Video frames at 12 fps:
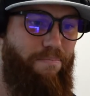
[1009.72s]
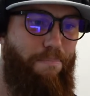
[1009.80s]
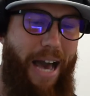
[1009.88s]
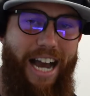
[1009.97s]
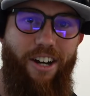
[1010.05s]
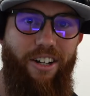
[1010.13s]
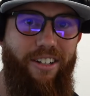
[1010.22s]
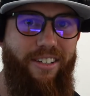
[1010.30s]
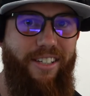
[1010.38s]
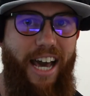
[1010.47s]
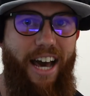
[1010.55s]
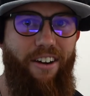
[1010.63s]
back on the
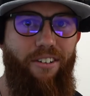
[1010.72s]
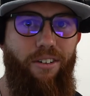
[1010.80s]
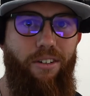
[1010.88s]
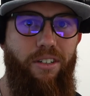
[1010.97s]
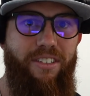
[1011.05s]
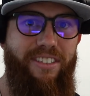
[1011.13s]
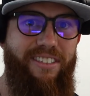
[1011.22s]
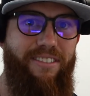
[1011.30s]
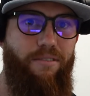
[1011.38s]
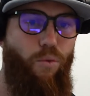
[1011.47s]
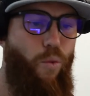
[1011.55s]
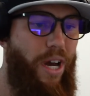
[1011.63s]
saddle,
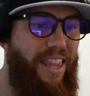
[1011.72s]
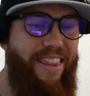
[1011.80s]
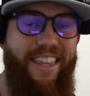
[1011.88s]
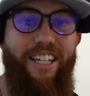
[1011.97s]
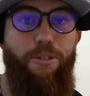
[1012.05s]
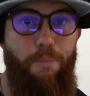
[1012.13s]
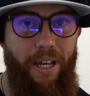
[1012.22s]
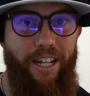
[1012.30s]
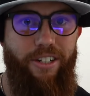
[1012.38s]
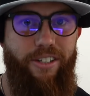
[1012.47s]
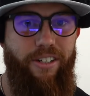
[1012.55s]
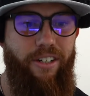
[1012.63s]
win this
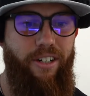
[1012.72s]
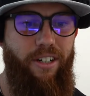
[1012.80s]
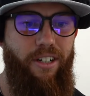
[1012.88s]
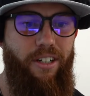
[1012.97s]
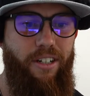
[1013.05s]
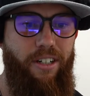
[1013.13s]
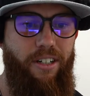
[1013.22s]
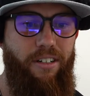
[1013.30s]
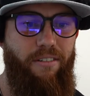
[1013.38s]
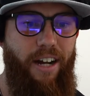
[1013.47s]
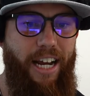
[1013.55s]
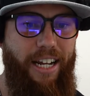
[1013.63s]
pitch,
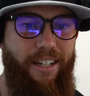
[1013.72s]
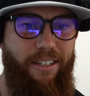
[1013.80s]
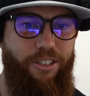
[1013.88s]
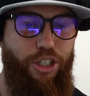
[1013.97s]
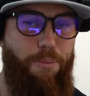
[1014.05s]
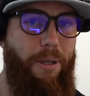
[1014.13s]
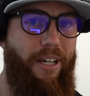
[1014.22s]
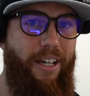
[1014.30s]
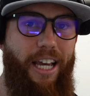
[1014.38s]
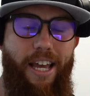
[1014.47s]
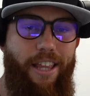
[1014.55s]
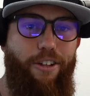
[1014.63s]
right? Just be,
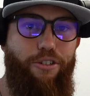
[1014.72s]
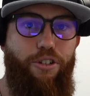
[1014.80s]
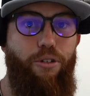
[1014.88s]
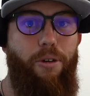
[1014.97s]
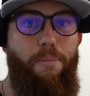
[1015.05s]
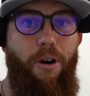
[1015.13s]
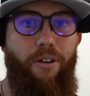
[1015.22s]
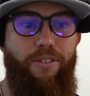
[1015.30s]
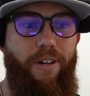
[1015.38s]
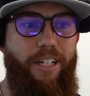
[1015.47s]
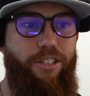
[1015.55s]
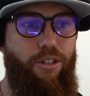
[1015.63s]
and there's two components,
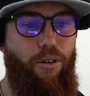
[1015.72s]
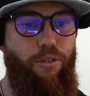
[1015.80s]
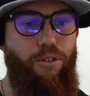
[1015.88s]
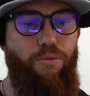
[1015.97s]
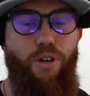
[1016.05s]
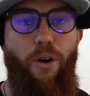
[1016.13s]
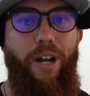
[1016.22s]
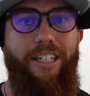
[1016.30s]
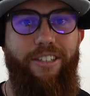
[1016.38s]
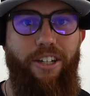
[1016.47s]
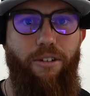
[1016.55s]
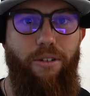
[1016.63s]
right? So you don't
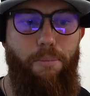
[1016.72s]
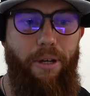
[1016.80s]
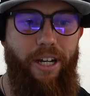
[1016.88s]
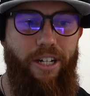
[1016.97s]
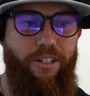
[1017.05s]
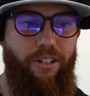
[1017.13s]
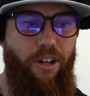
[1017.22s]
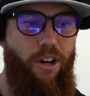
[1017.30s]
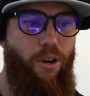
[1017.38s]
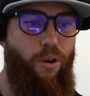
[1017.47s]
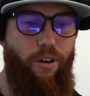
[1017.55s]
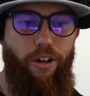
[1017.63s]
execute the pitch
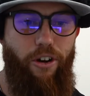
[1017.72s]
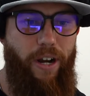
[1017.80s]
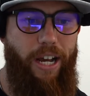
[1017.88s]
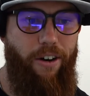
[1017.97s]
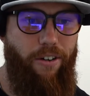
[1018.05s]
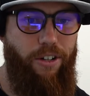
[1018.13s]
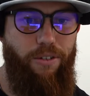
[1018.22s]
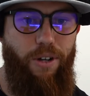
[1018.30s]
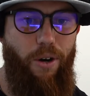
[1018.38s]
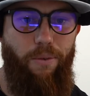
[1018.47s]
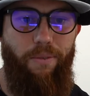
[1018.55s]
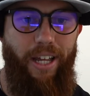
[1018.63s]
or your hitter, you
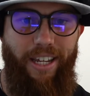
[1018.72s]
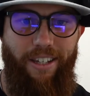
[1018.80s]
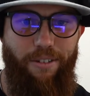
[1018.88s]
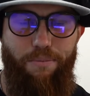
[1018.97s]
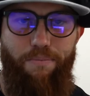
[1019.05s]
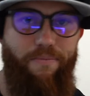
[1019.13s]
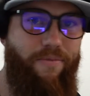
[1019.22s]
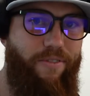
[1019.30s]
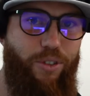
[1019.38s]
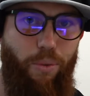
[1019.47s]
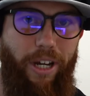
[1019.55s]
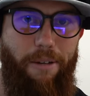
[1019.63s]
don't like, you
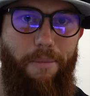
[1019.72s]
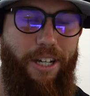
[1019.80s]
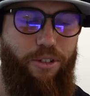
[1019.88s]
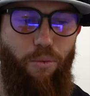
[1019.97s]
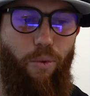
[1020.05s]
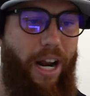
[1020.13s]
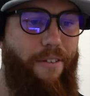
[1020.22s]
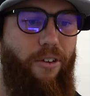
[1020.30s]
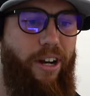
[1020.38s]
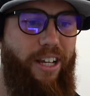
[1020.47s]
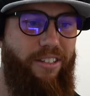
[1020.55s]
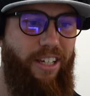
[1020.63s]
swing and miss or whatever
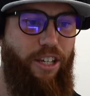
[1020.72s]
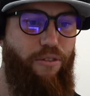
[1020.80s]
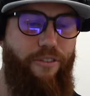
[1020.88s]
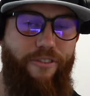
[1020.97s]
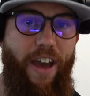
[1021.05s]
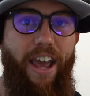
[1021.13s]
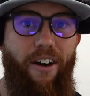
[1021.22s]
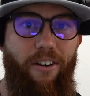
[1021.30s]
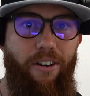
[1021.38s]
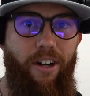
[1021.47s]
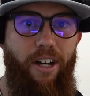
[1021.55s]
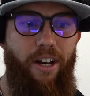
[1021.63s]
it is, like you
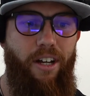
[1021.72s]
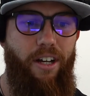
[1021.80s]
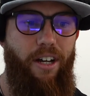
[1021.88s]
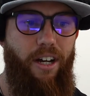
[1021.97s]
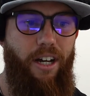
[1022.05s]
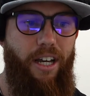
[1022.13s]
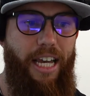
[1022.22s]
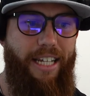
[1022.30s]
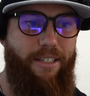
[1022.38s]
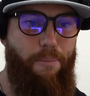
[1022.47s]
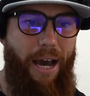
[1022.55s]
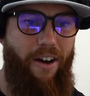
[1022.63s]
fail.
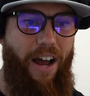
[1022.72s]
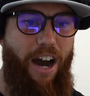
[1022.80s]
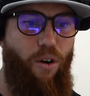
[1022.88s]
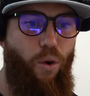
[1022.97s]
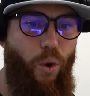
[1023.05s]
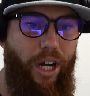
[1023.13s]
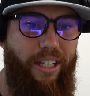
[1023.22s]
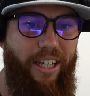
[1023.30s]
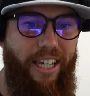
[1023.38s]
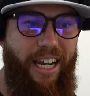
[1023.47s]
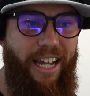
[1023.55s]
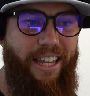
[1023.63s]
It's about how quickly
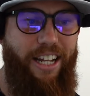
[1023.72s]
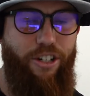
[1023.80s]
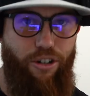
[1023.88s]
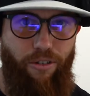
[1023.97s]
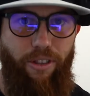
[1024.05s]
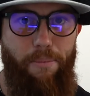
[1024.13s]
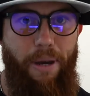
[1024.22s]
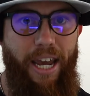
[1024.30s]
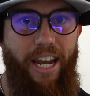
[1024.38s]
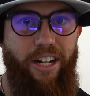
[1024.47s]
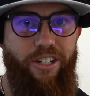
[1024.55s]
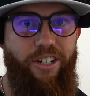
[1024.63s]
can I then turn the
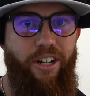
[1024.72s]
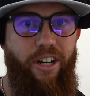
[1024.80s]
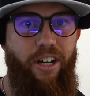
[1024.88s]
page,